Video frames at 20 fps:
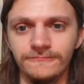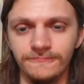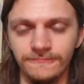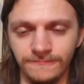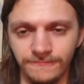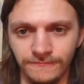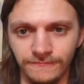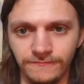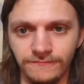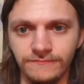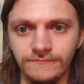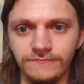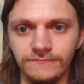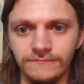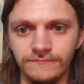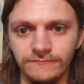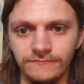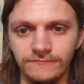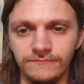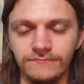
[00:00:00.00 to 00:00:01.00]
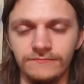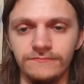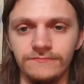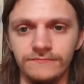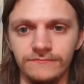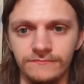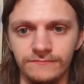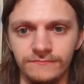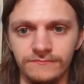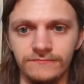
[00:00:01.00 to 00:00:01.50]

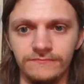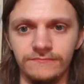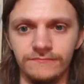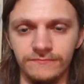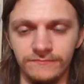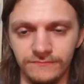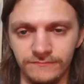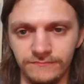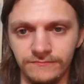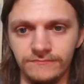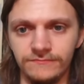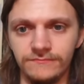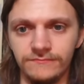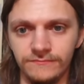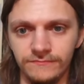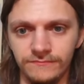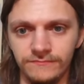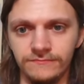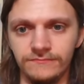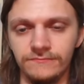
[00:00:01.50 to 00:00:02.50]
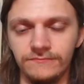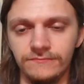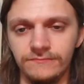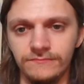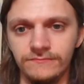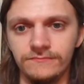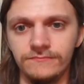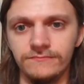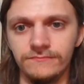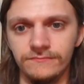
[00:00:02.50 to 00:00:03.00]

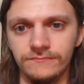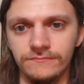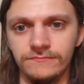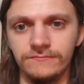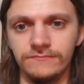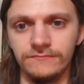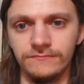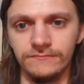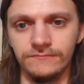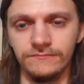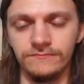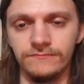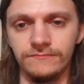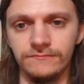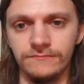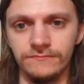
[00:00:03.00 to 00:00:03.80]
(not speaking)